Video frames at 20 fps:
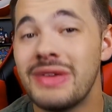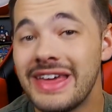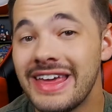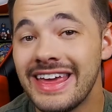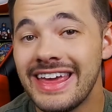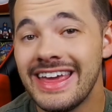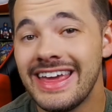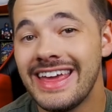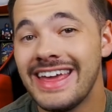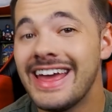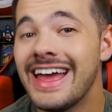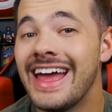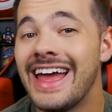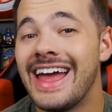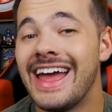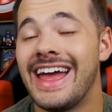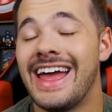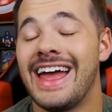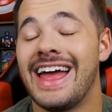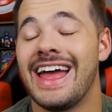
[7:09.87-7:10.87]
be,
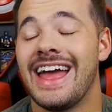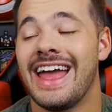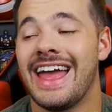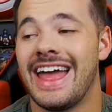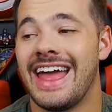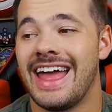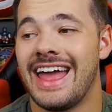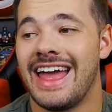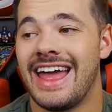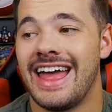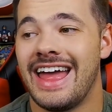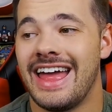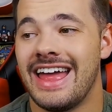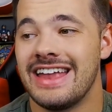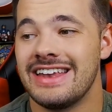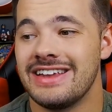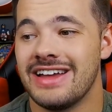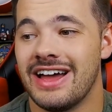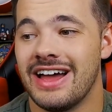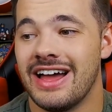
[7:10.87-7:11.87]

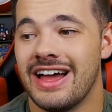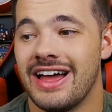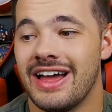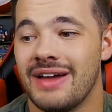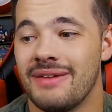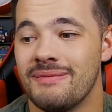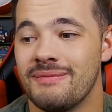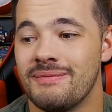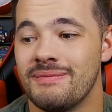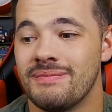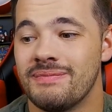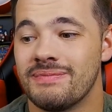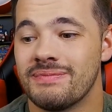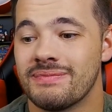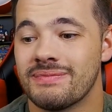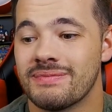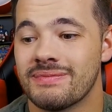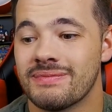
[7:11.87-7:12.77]
and